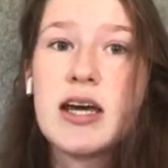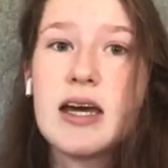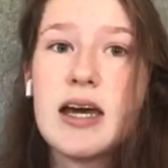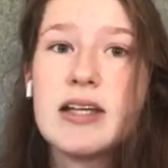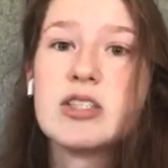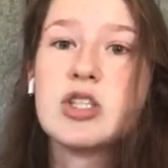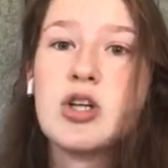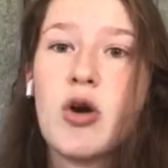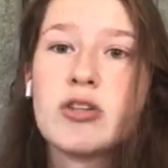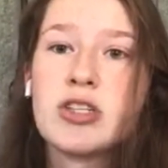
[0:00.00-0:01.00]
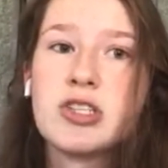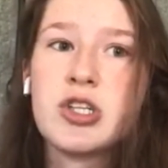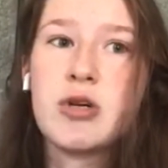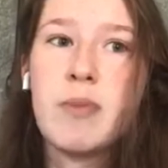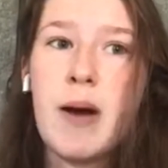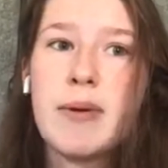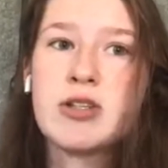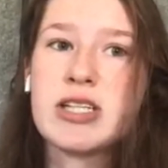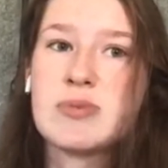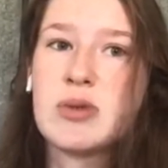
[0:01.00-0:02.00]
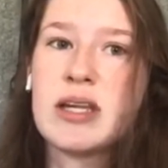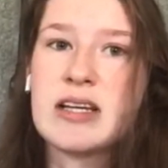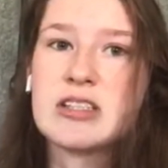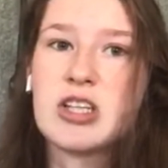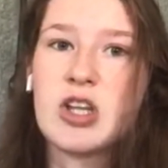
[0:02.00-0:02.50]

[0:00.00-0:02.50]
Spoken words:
it's got such good public transport links